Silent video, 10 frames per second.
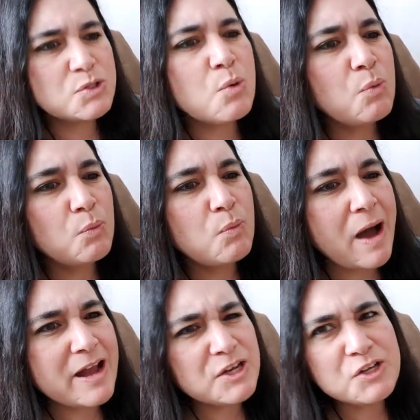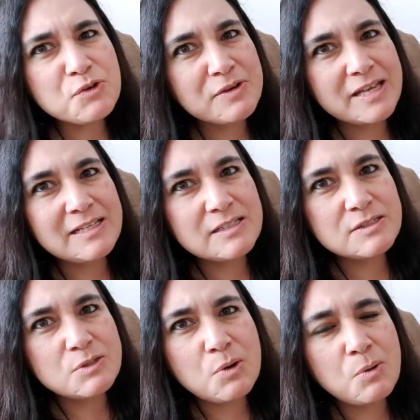so, why are you getting
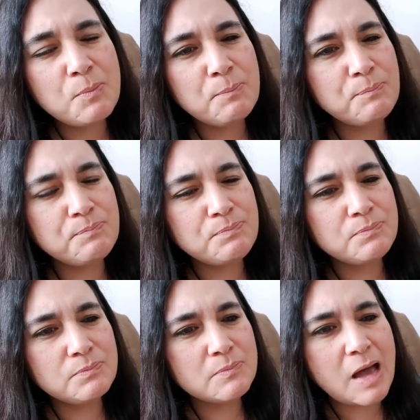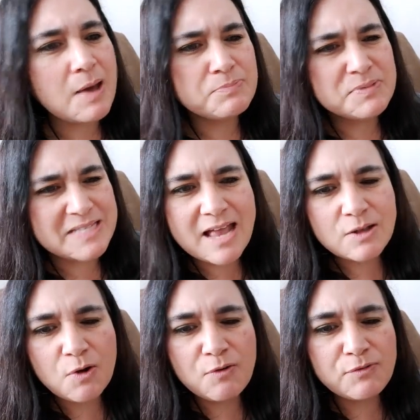so
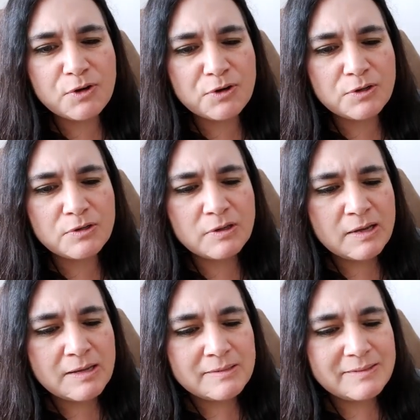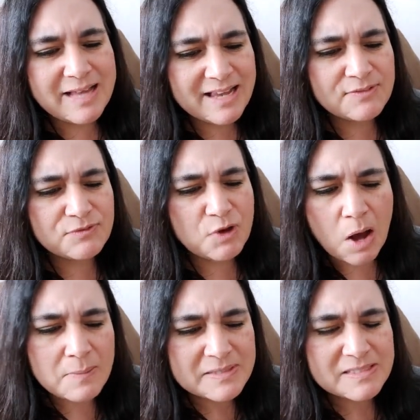upset over negative
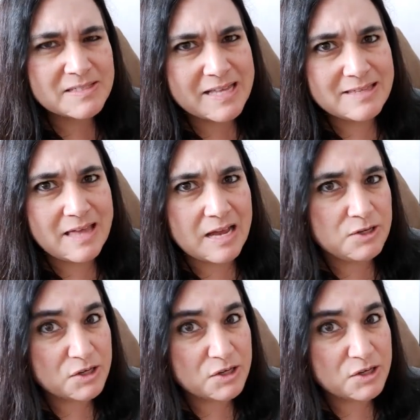comments like that?